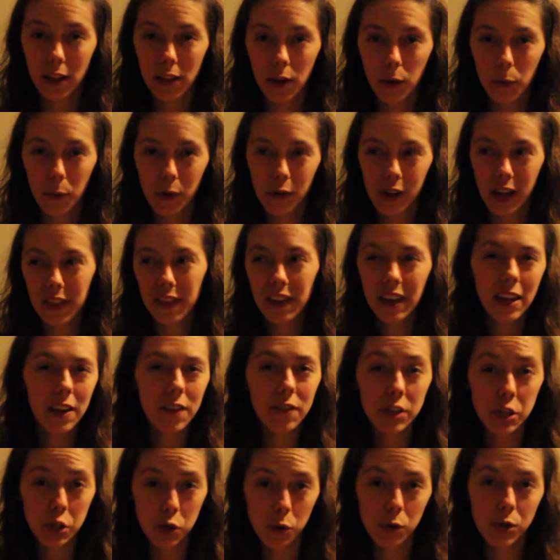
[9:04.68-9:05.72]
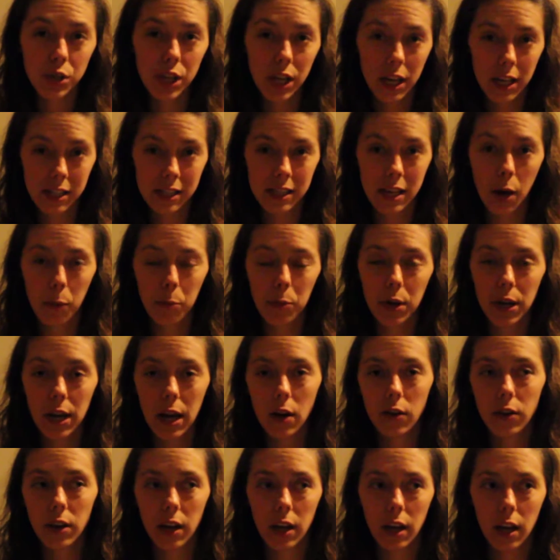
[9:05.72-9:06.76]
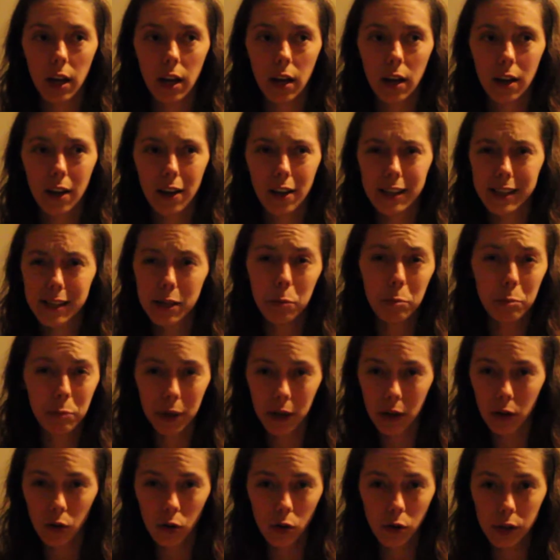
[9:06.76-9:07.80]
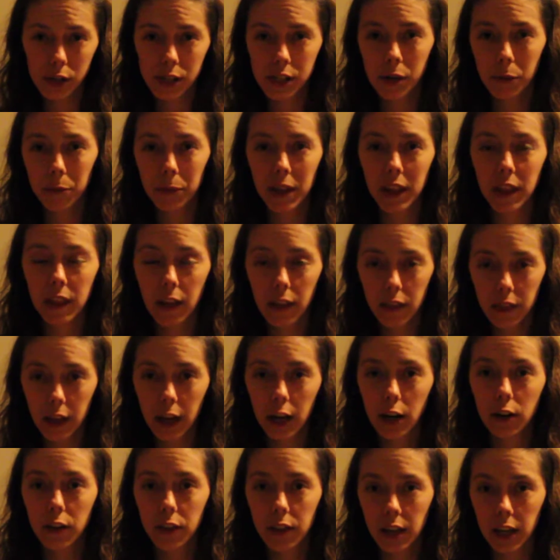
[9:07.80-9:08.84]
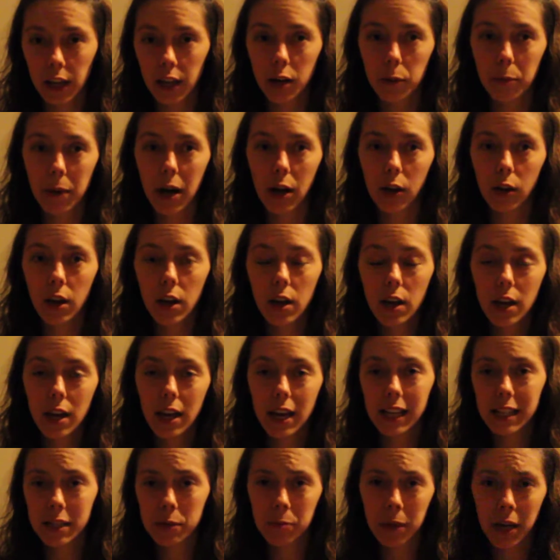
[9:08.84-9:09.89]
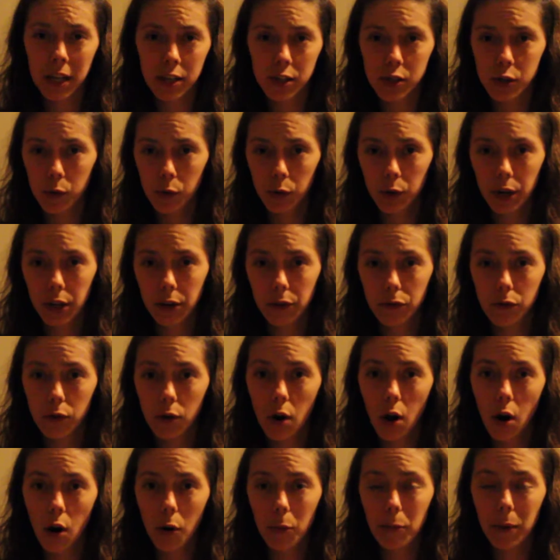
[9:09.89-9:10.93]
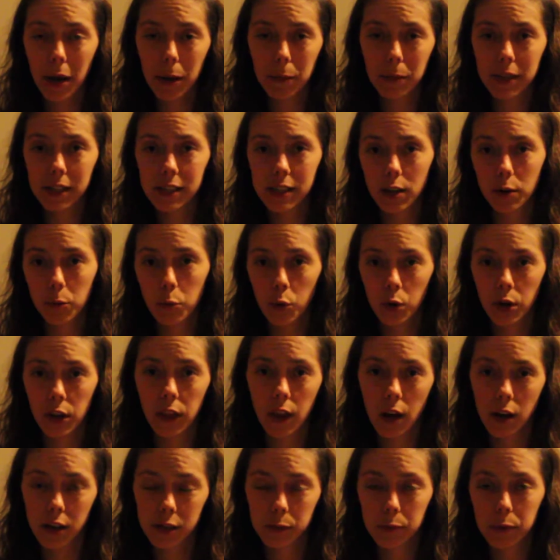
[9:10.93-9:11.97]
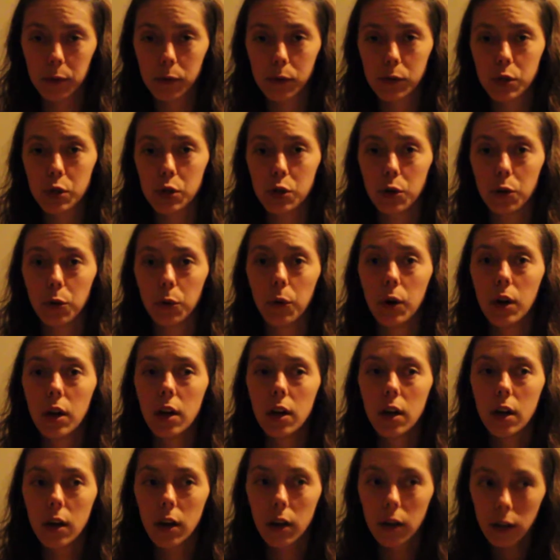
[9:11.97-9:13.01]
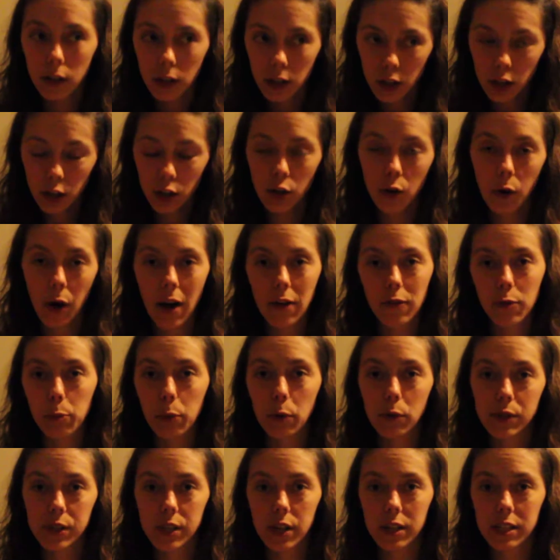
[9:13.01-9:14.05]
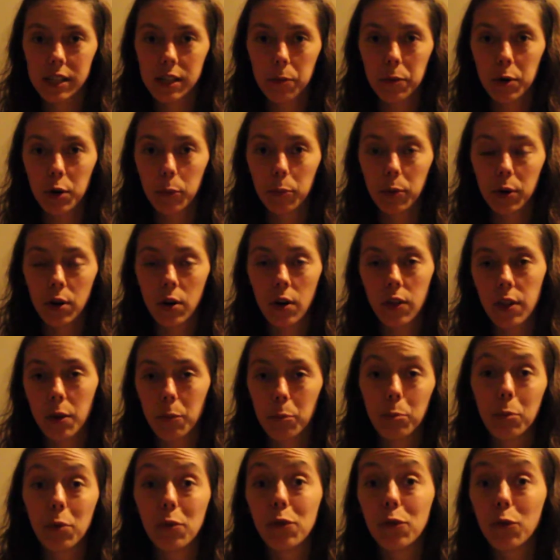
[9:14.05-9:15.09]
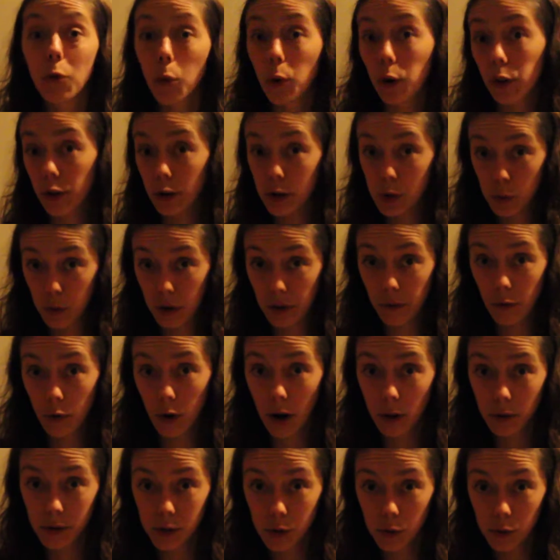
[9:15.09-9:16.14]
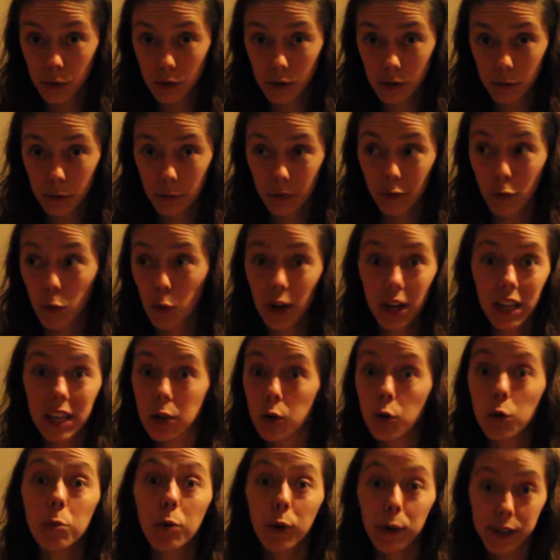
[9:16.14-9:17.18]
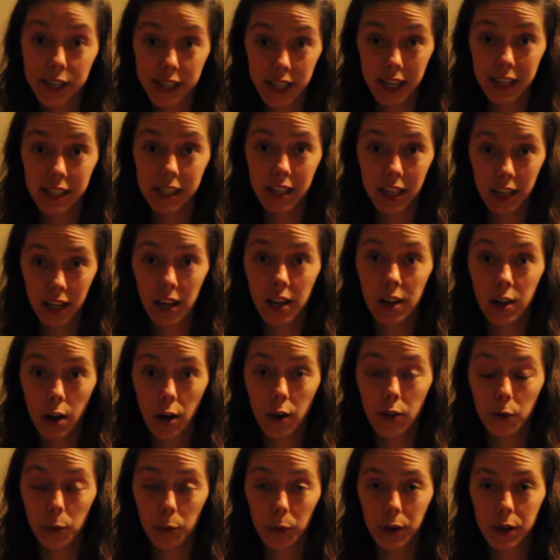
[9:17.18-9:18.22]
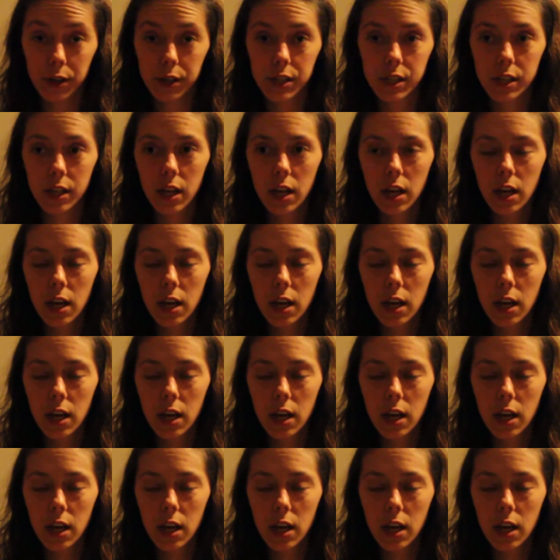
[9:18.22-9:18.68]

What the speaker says: they will. I think even Georgia has now put out it's a bill or something that they're thinking about. It's mandatory for all babies that are born in the hospitals to have a pulse oximeter put on them before they're 24 hours old, before any newborn testing, in other words.